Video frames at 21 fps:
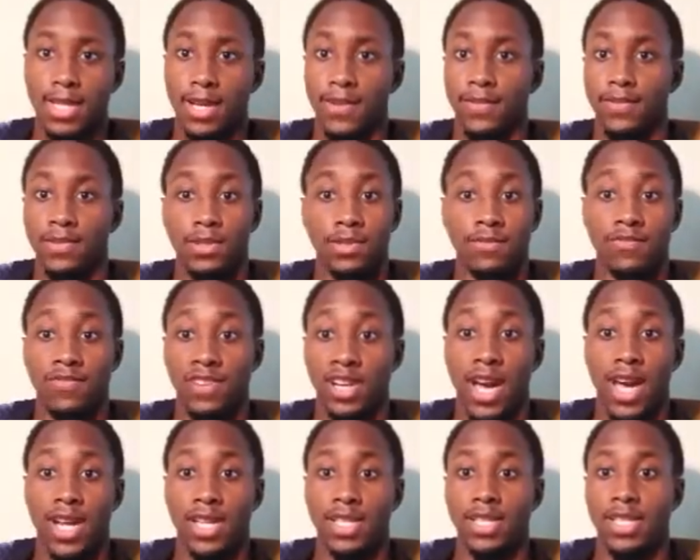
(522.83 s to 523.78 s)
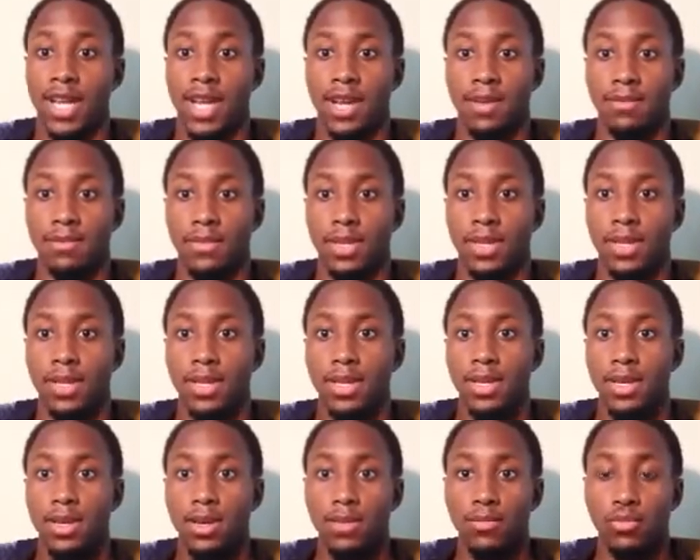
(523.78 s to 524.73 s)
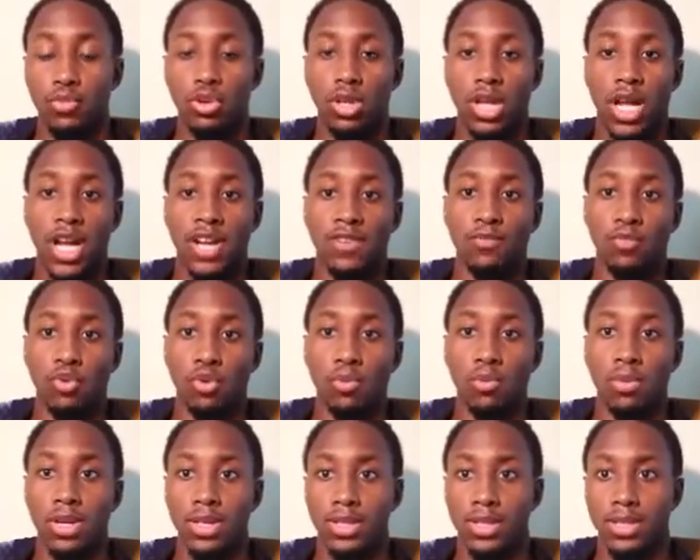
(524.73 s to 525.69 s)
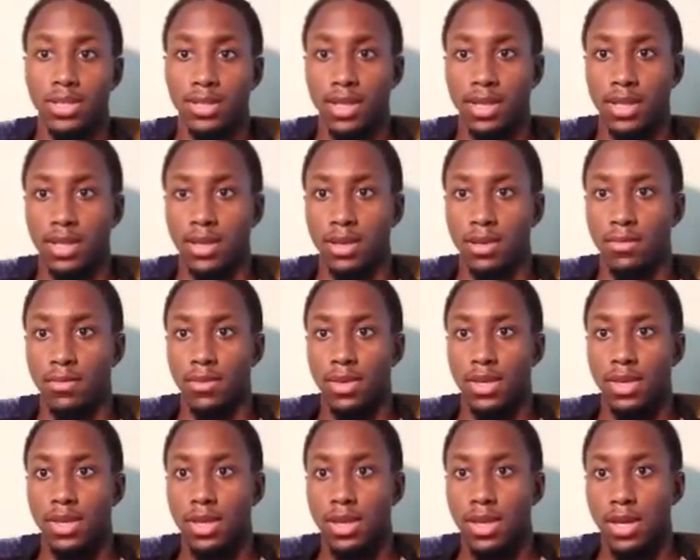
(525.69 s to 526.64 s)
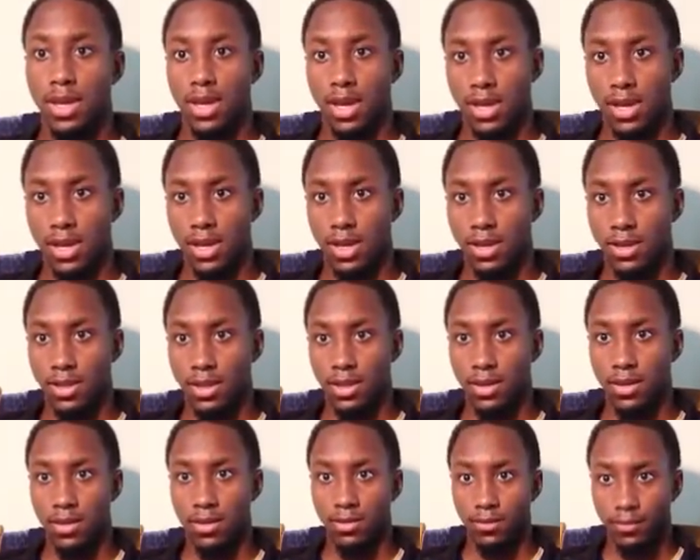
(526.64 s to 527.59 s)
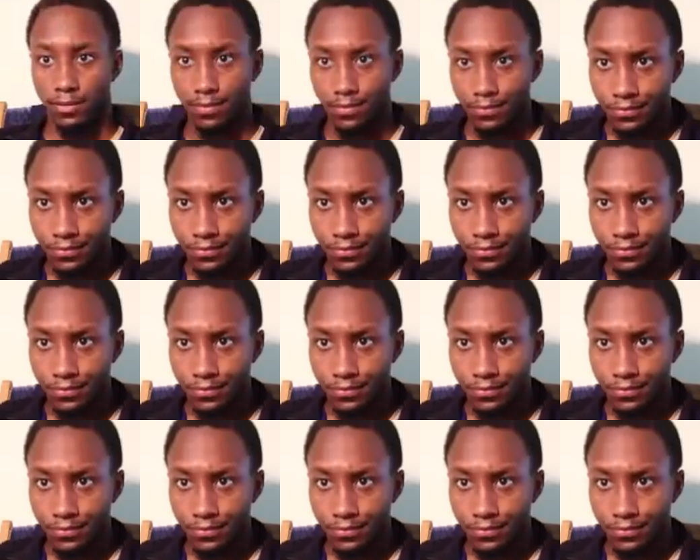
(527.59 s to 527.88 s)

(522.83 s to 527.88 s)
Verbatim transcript: I forgot his name, but more life, more blessings to him. And it's um